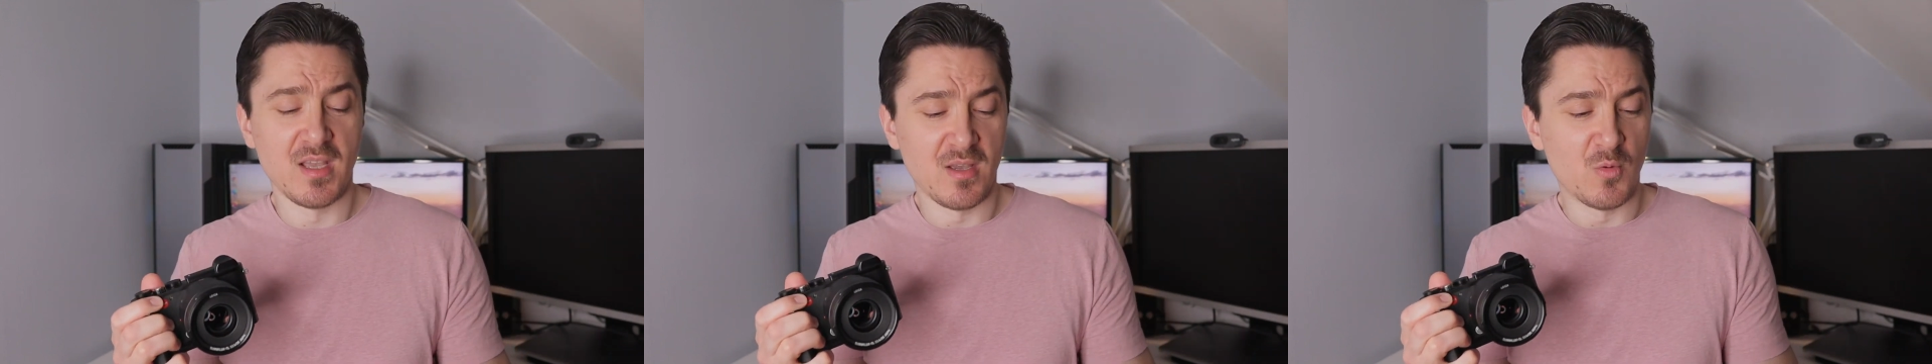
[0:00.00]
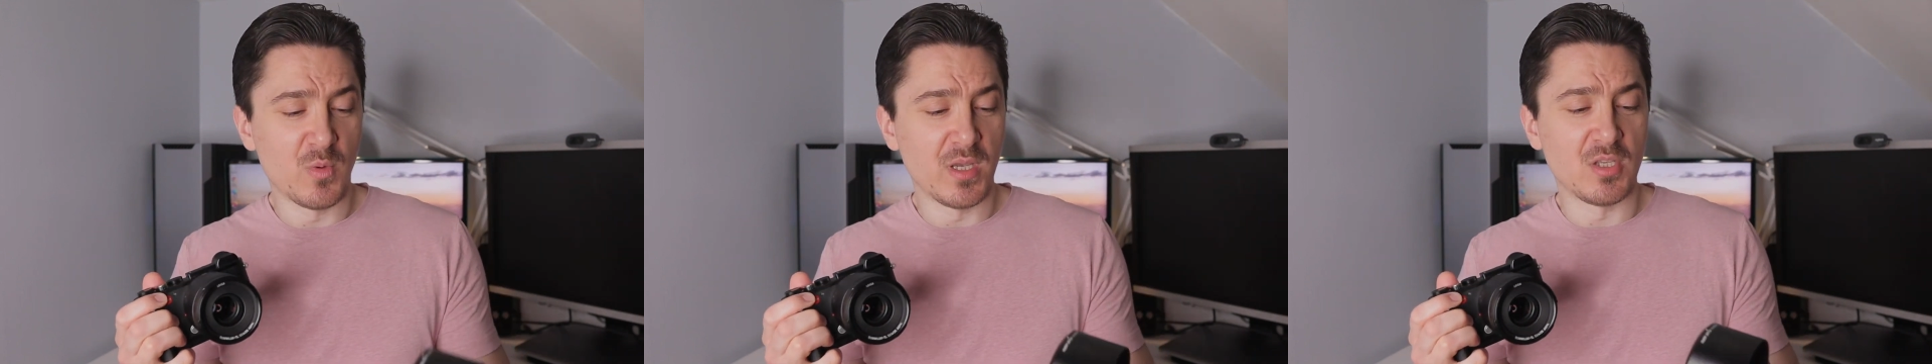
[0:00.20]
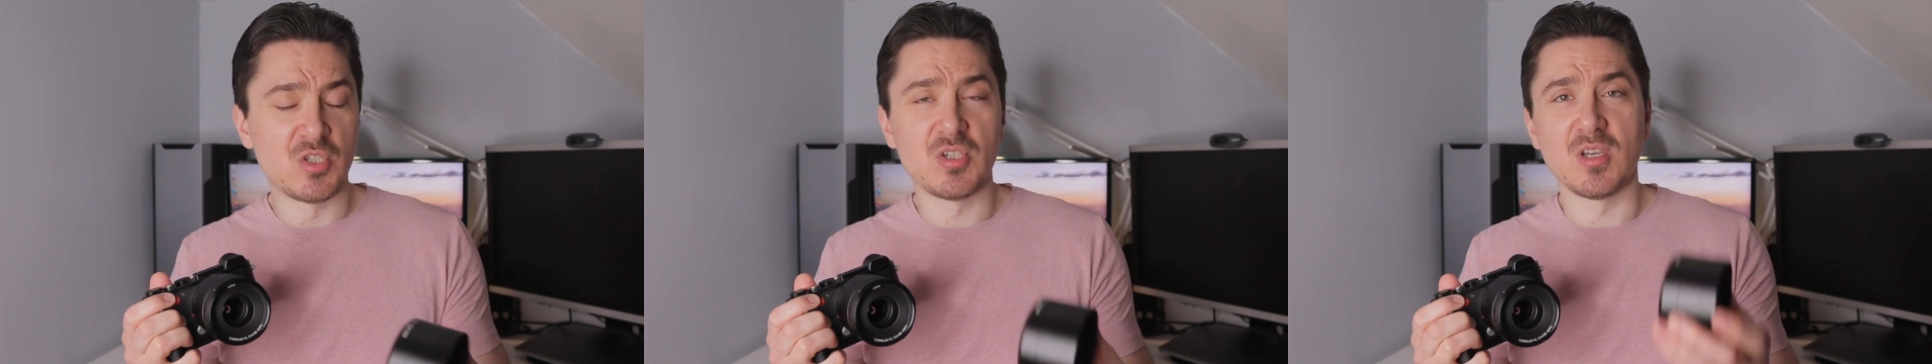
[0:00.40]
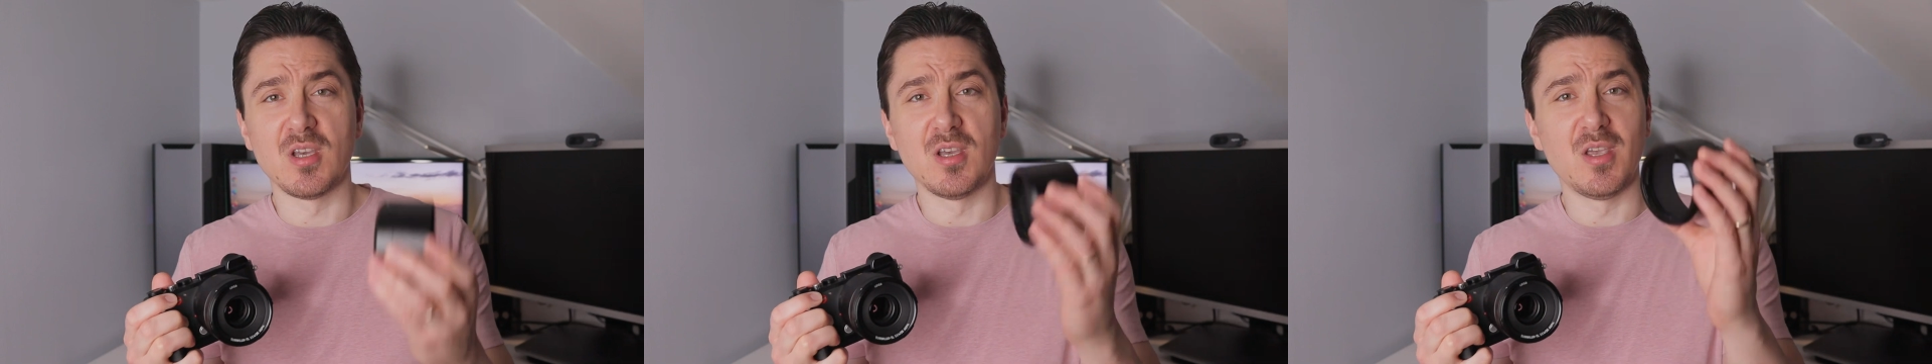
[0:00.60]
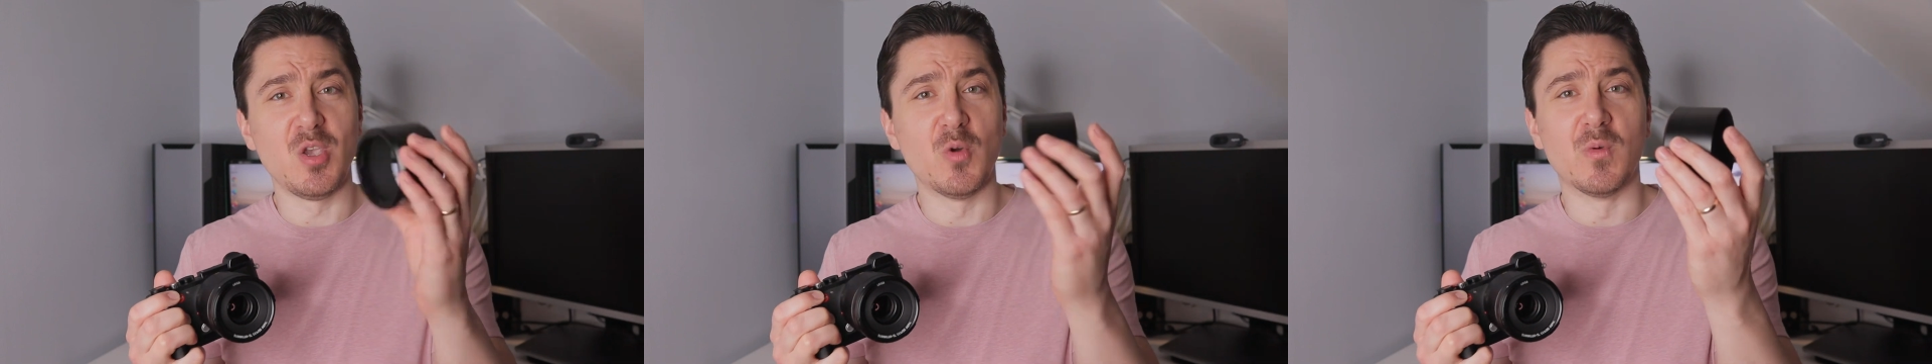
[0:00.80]
which
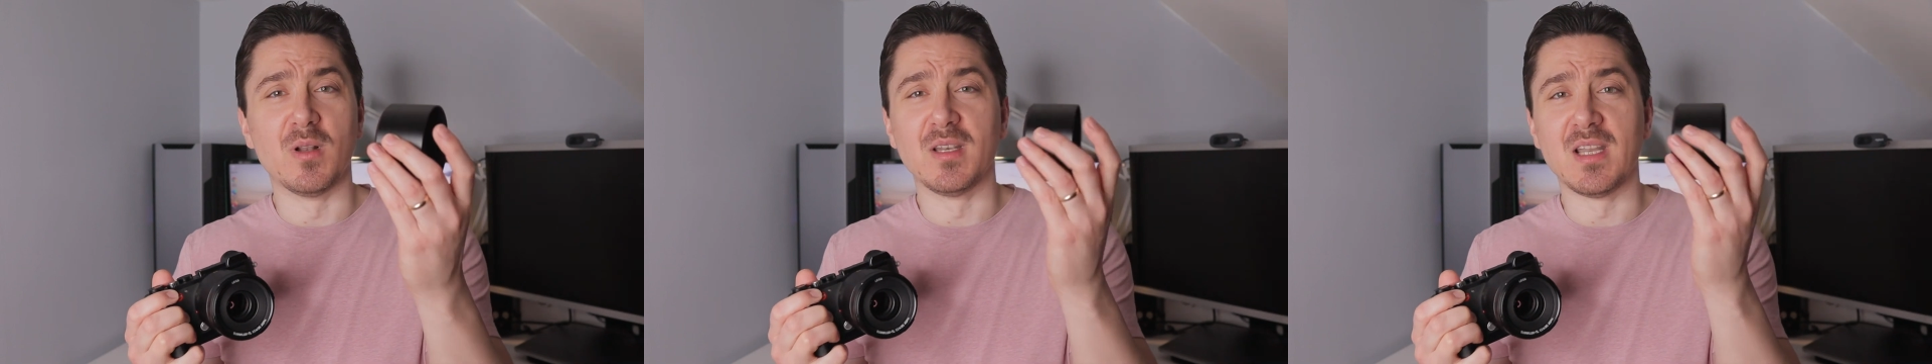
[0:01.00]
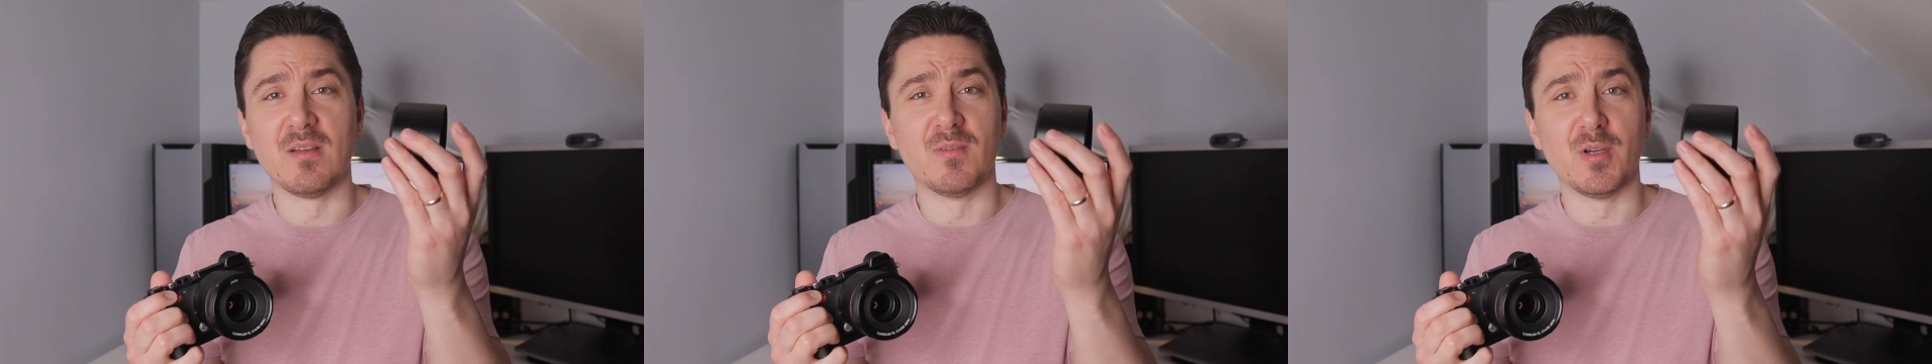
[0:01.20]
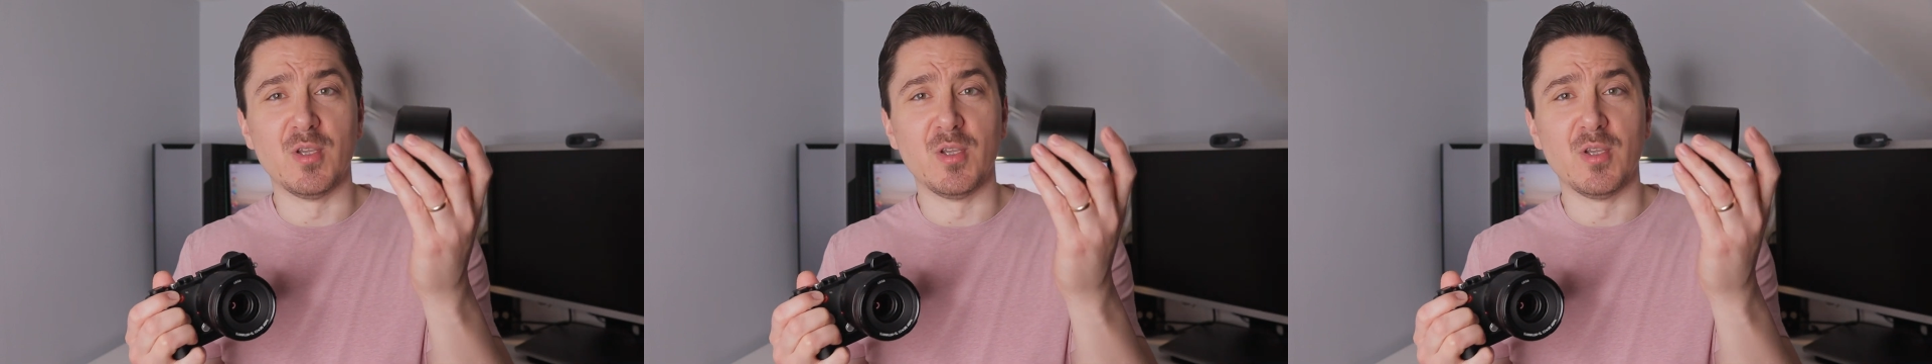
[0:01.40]
you will never